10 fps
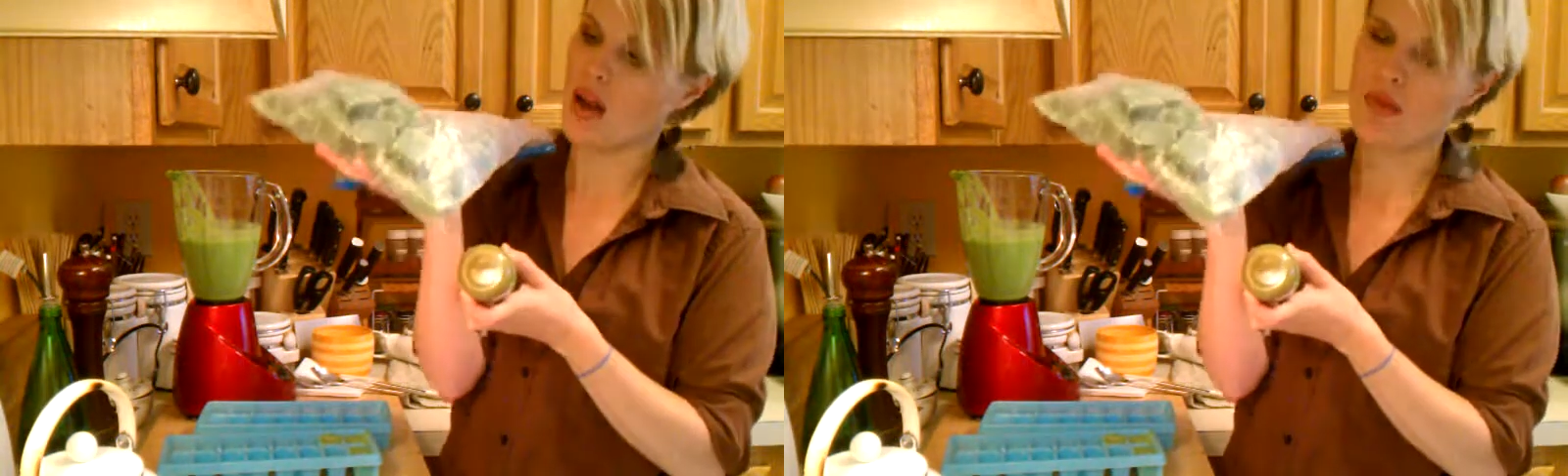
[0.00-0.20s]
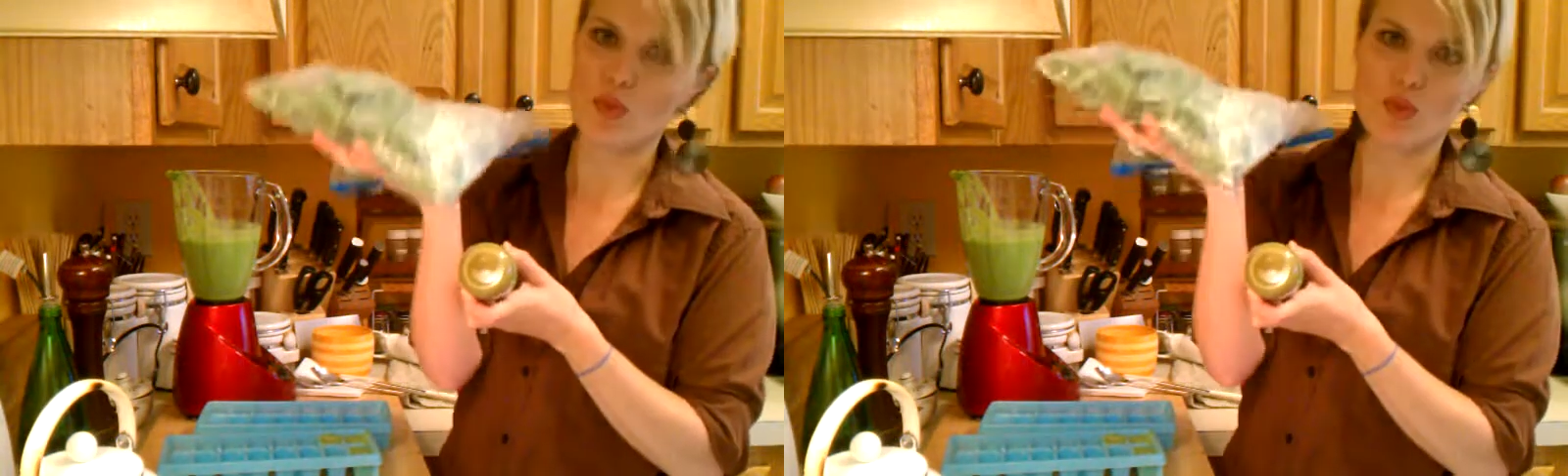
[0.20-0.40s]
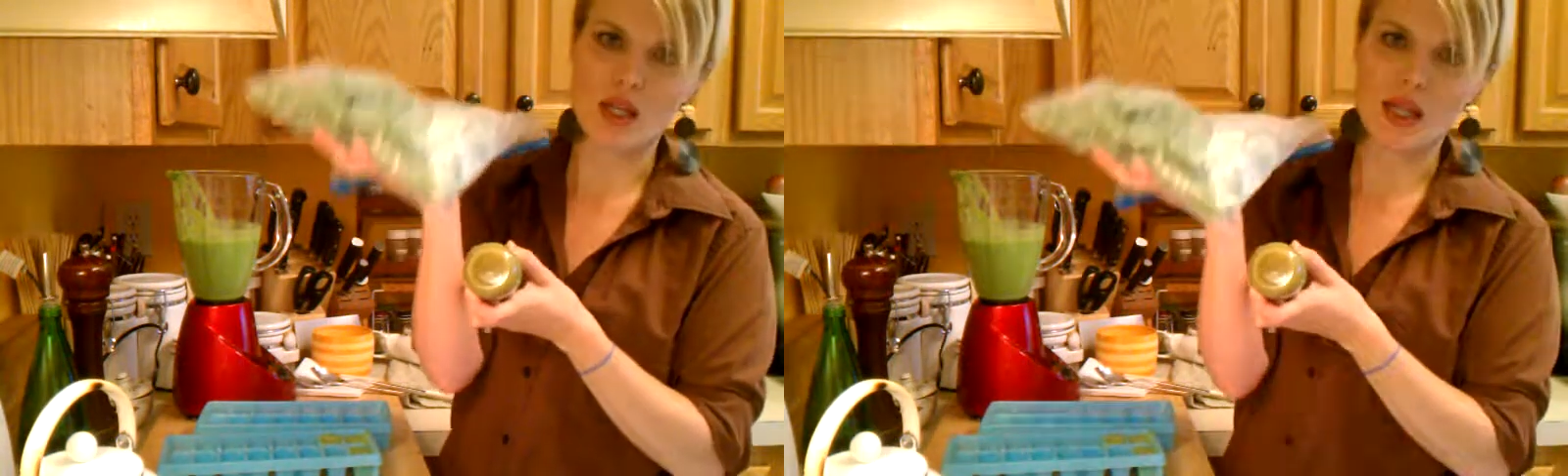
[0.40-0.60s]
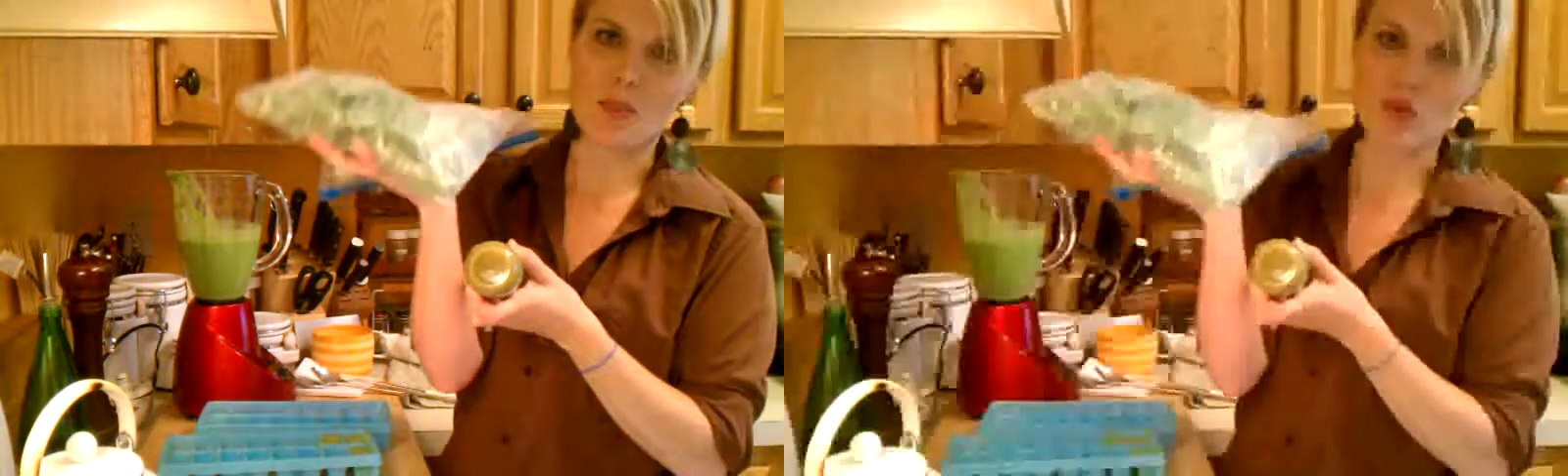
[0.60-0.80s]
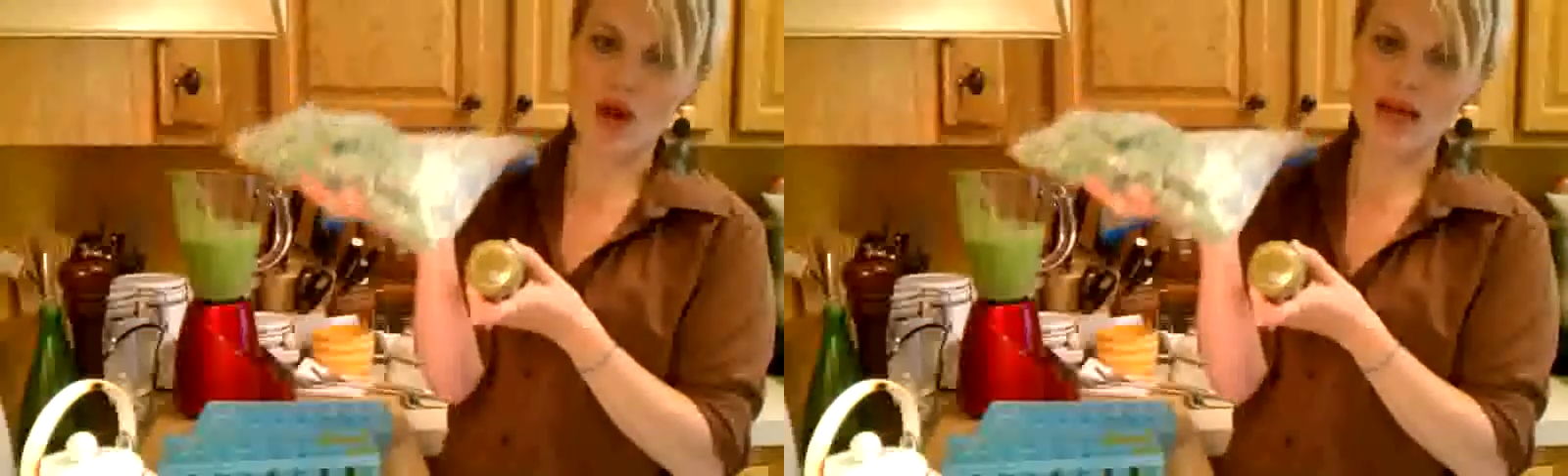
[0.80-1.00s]
and then really
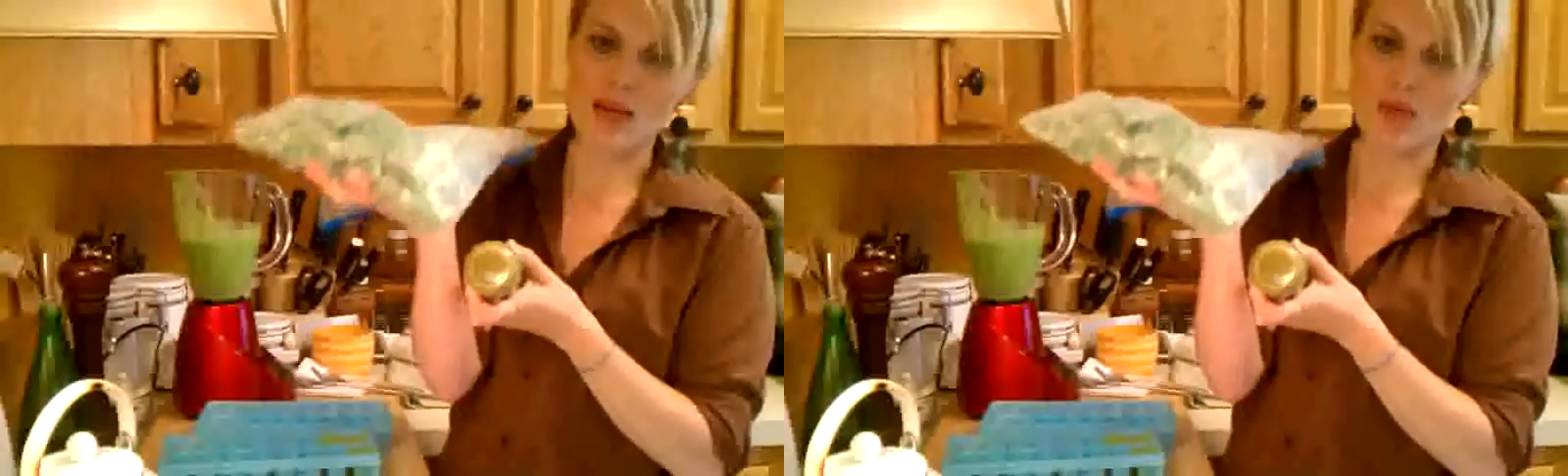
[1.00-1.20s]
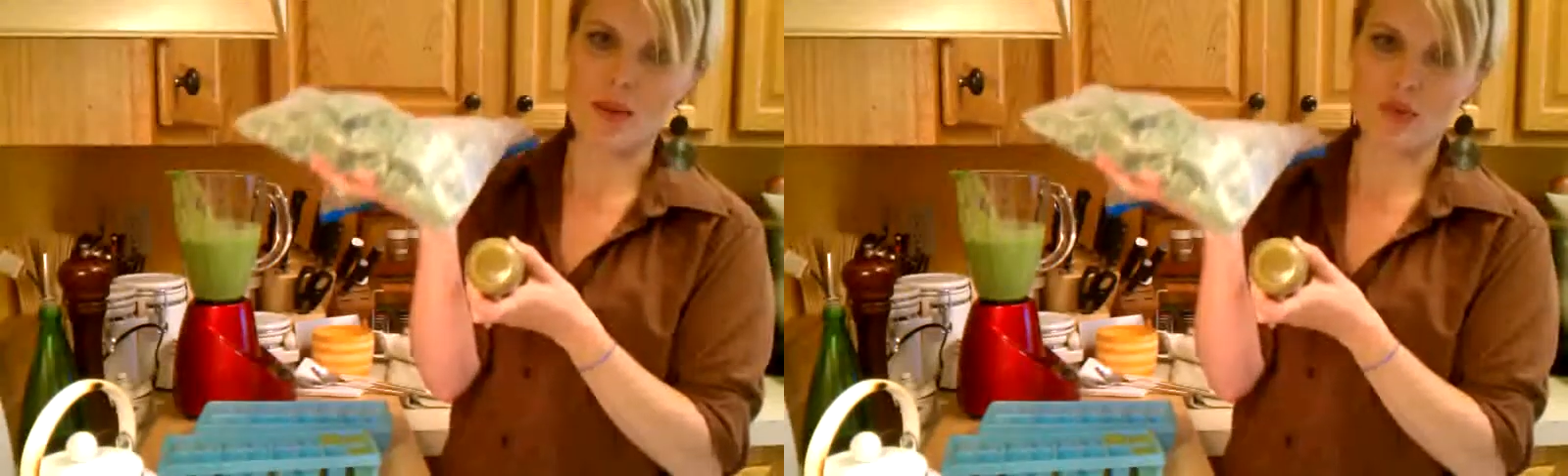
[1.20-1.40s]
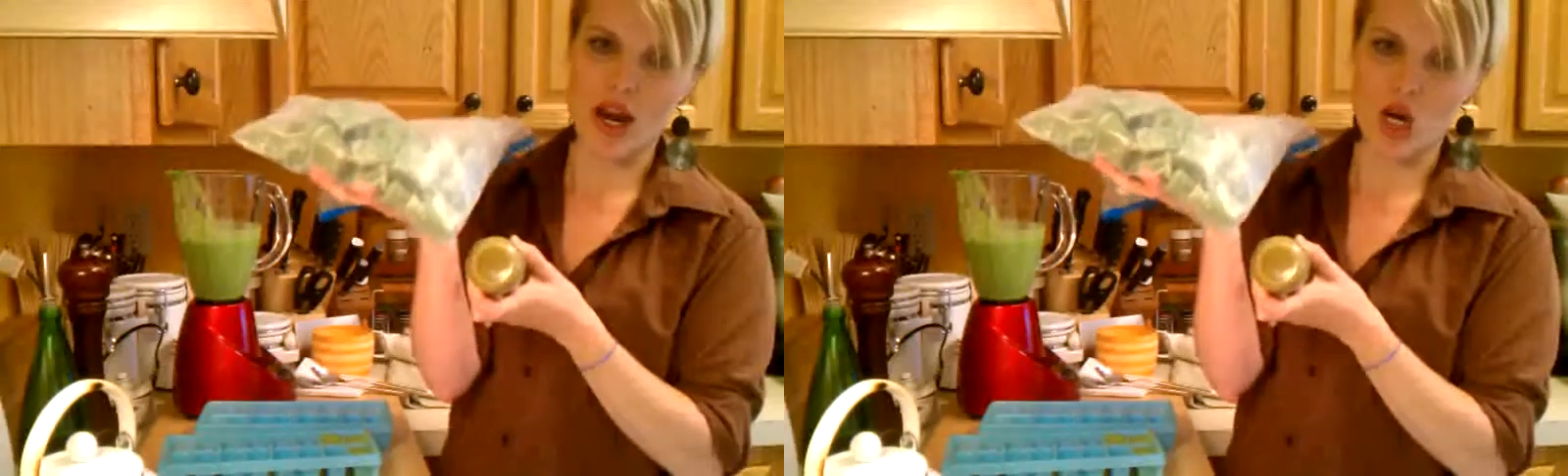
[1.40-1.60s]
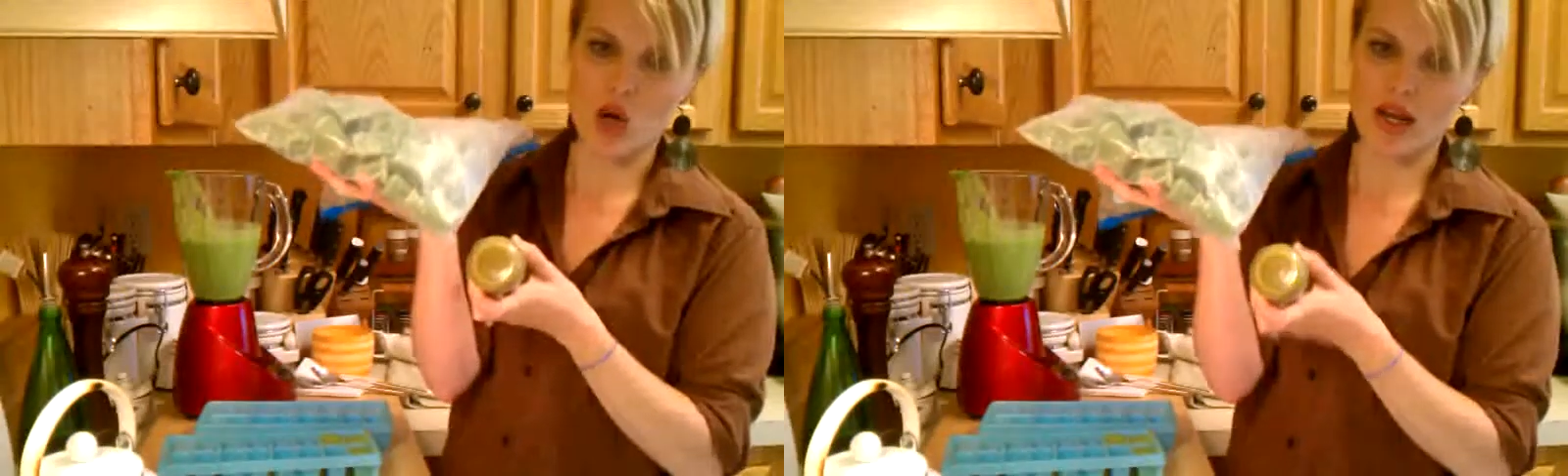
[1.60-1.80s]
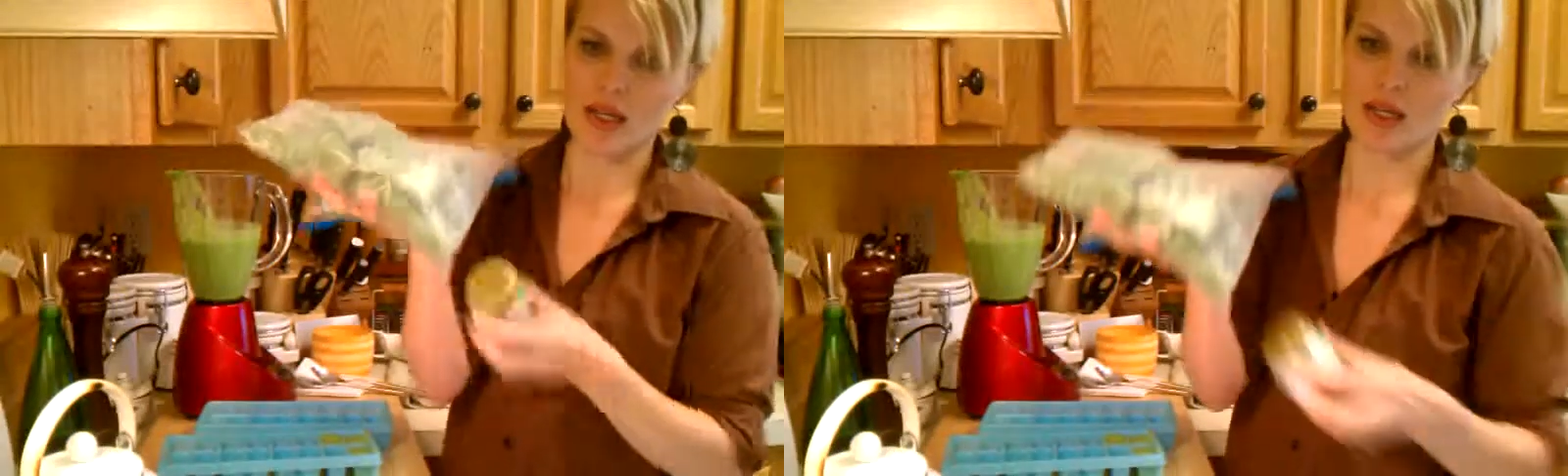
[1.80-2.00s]
bright, bright, bright
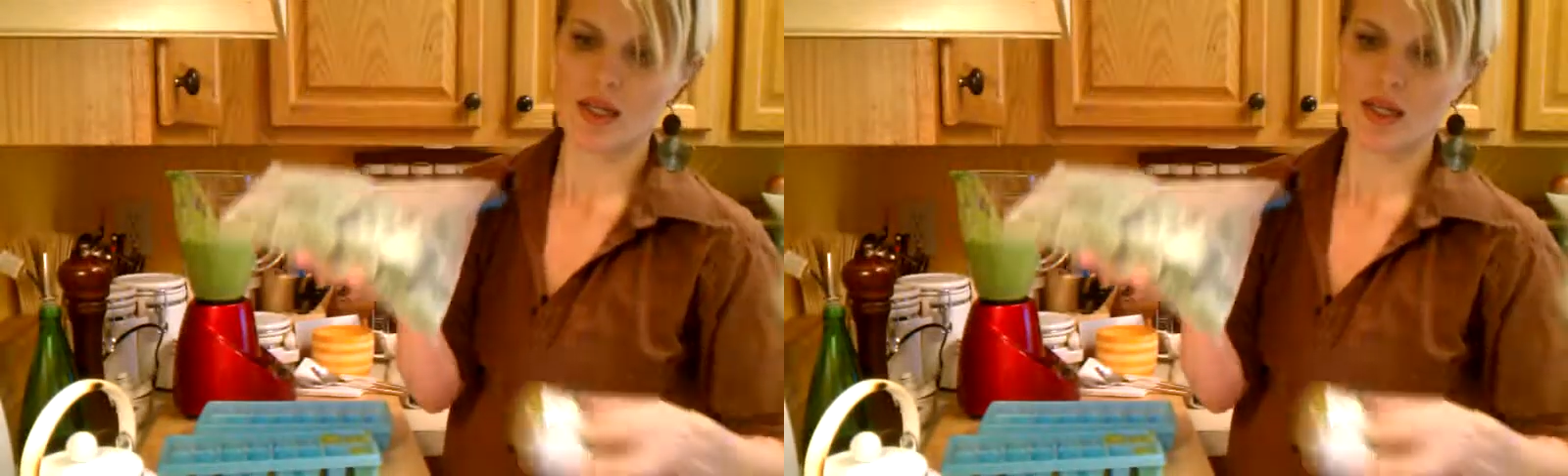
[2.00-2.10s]
green.